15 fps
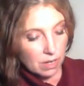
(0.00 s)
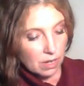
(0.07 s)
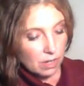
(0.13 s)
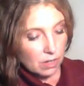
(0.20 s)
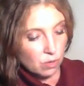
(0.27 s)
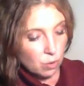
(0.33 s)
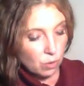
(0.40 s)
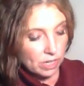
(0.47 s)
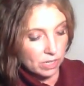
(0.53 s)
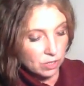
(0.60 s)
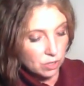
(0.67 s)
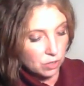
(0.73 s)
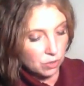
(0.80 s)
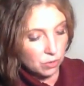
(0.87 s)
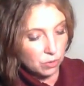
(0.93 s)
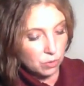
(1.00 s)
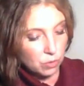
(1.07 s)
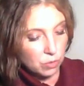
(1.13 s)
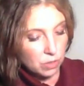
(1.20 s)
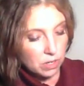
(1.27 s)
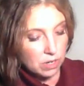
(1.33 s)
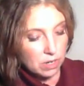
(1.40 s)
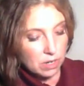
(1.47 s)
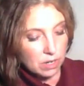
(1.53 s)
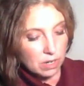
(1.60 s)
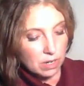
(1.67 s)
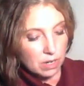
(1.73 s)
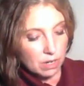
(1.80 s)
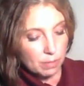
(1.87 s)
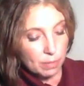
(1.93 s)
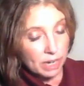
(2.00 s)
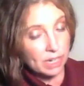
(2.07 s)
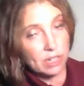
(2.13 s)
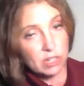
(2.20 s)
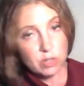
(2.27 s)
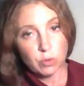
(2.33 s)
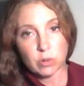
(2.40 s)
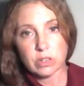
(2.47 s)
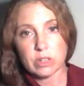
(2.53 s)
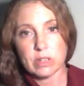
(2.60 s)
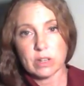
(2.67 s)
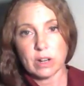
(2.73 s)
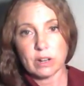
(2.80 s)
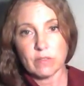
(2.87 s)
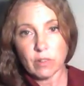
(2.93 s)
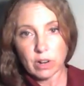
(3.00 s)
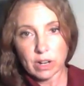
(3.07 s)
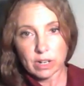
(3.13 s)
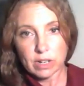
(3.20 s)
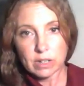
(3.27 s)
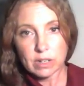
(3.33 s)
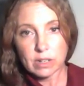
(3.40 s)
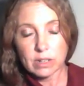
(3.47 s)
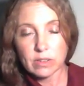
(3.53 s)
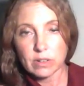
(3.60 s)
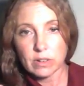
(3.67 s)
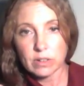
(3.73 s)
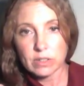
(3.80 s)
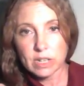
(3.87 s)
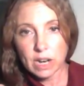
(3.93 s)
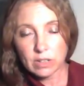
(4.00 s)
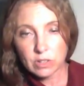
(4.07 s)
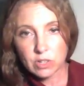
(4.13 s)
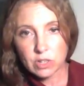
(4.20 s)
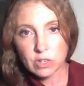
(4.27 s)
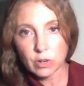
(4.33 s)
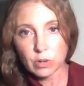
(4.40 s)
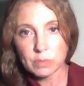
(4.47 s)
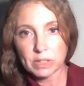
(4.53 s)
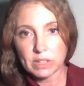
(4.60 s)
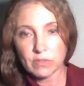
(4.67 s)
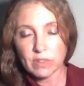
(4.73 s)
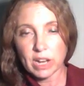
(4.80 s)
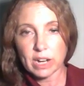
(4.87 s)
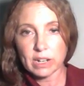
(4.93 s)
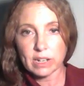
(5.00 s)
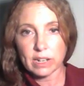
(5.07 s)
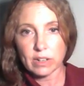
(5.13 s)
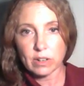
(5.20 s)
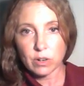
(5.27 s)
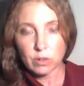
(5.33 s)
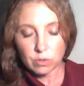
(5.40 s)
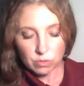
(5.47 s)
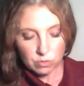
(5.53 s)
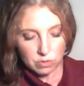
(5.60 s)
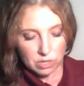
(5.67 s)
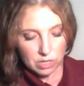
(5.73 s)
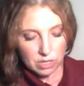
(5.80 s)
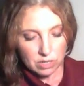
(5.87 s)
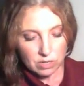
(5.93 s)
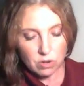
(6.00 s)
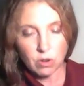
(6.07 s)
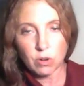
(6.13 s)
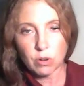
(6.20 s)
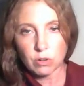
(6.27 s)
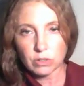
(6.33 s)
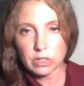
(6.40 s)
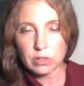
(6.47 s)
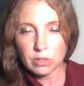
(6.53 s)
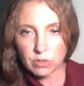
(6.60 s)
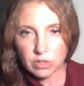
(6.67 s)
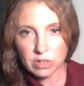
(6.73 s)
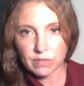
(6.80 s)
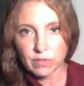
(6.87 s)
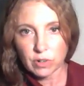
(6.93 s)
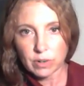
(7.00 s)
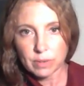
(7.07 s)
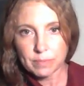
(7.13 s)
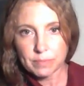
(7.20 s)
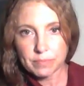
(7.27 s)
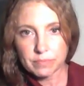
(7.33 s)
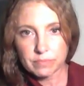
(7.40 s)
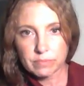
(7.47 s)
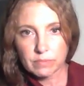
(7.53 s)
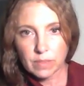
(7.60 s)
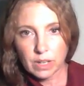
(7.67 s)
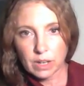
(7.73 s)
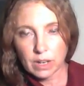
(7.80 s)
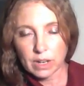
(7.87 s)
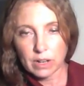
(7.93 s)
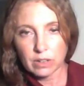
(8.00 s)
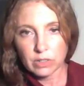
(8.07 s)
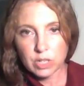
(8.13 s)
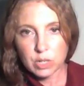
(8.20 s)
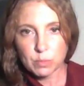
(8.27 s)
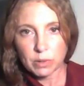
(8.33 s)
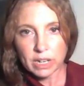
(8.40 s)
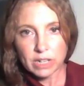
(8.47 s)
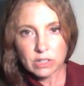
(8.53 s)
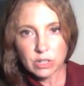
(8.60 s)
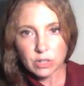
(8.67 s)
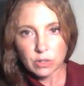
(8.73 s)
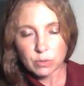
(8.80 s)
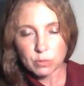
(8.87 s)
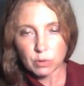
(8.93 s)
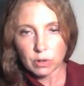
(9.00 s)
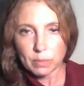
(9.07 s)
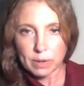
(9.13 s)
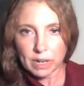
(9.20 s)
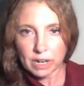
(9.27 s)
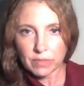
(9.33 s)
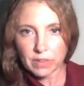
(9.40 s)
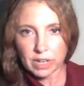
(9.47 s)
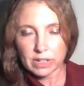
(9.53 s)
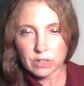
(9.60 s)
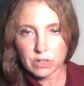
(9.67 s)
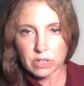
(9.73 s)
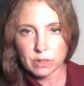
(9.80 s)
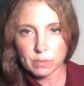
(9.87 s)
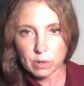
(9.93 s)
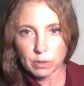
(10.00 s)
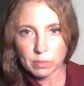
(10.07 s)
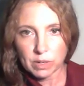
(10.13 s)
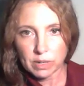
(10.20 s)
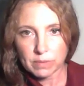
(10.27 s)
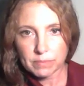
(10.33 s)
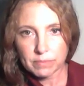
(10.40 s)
According to many sources that I've read, the telescope that the Vatican owns is called Lucifer. And I'll explain to you more about that in just a moment.